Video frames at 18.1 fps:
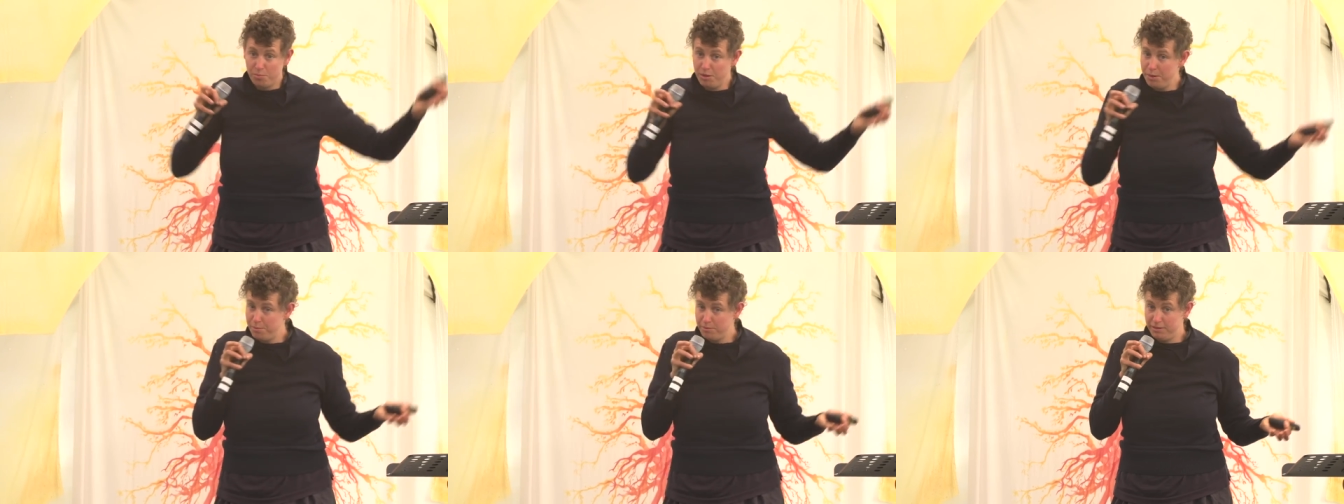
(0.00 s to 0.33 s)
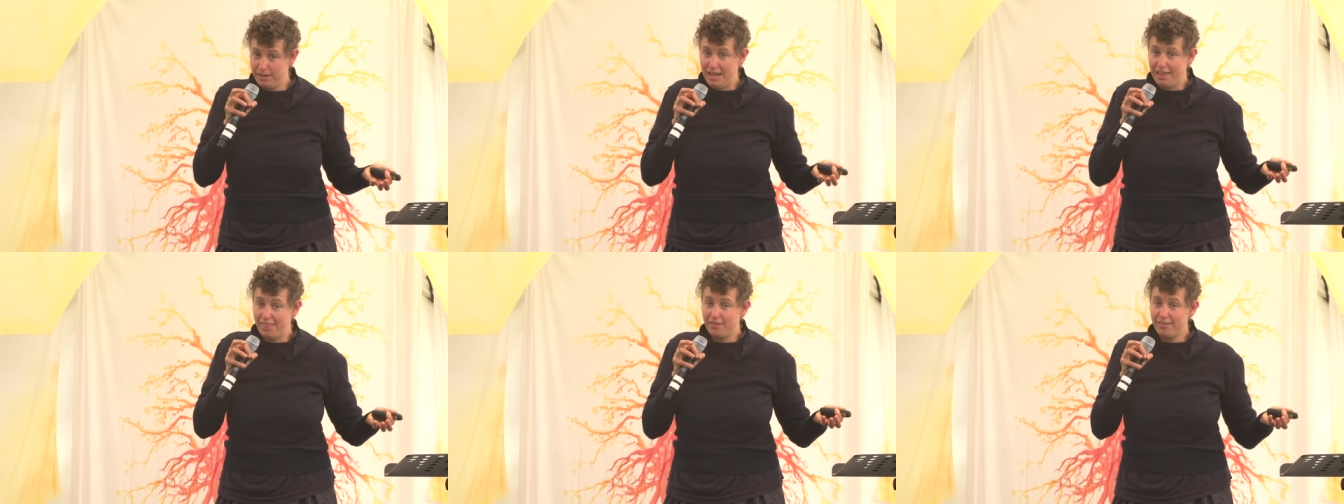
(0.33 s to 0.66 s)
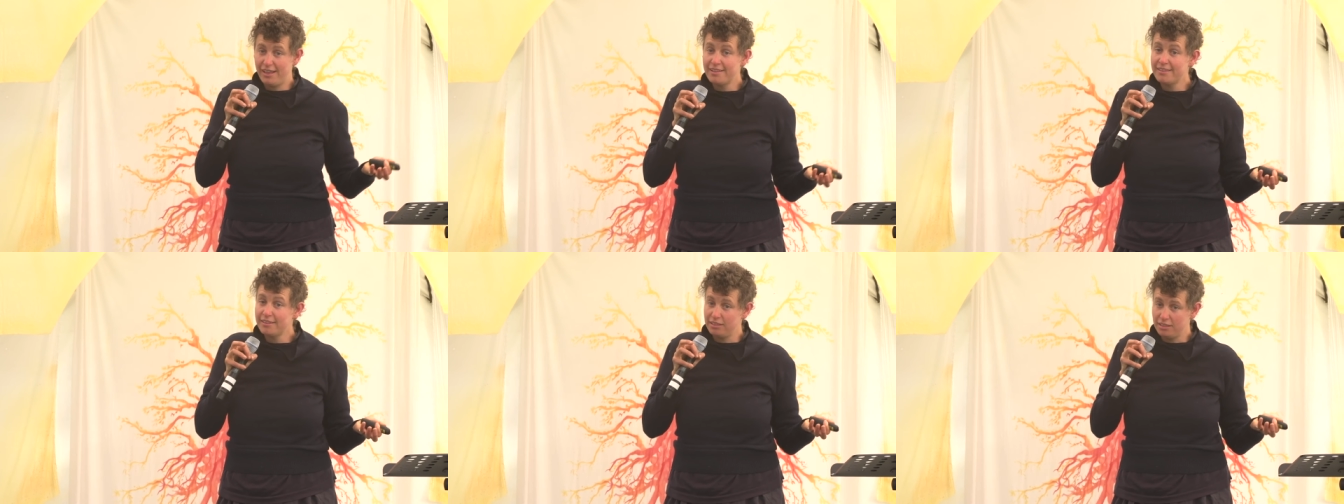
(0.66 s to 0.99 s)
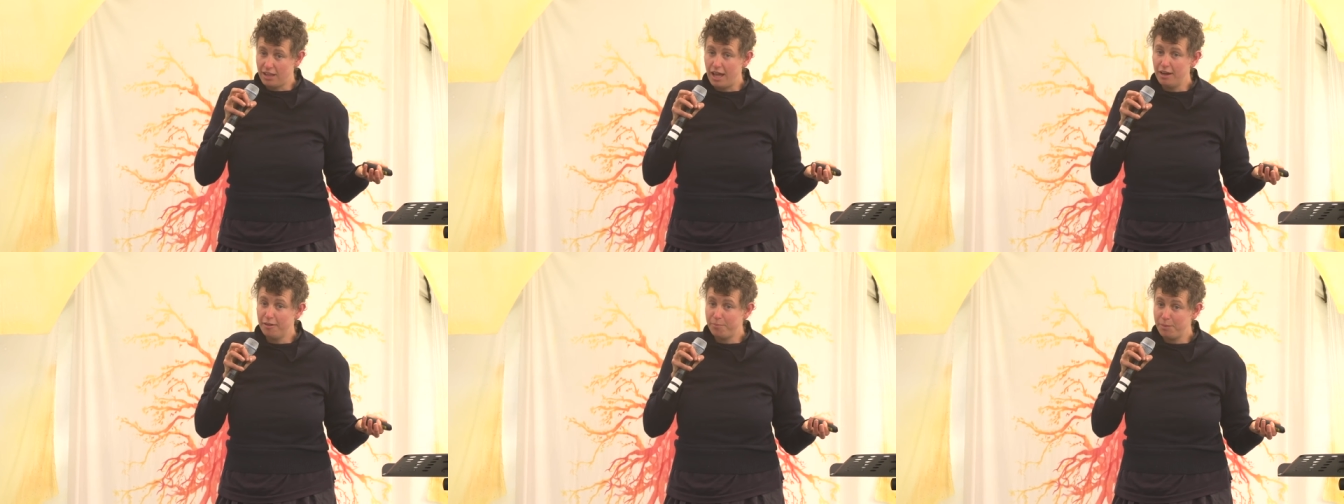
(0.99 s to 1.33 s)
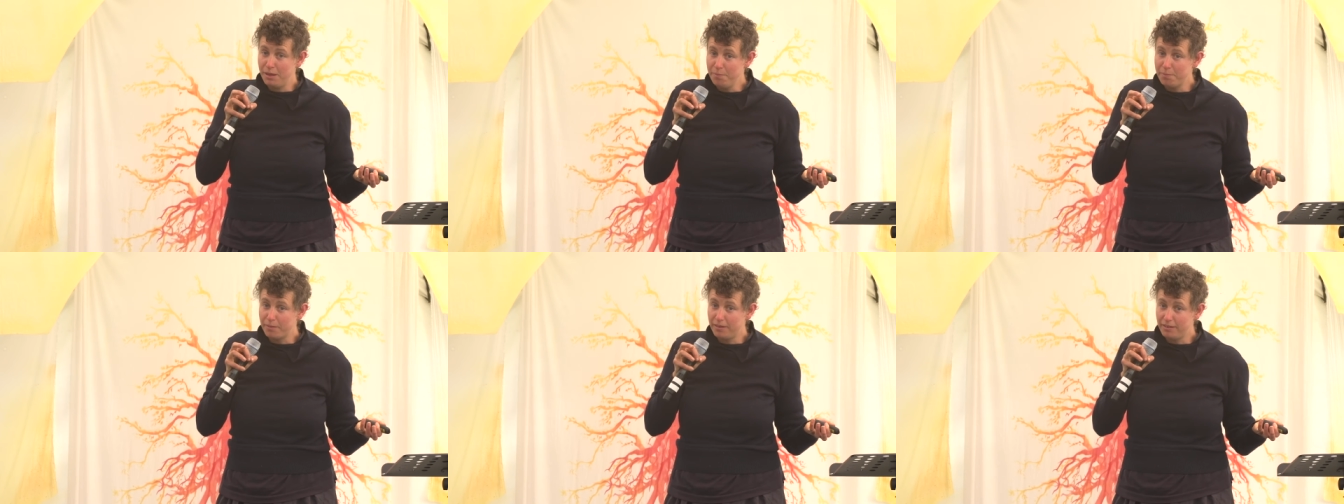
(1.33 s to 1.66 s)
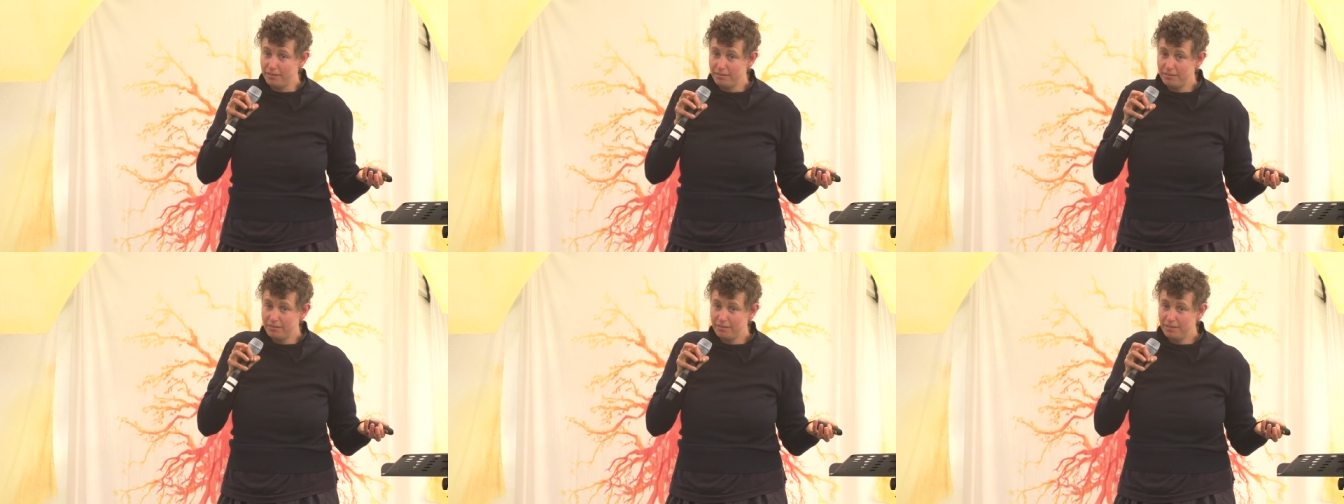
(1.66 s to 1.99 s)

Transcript: people together, that's a lot of people.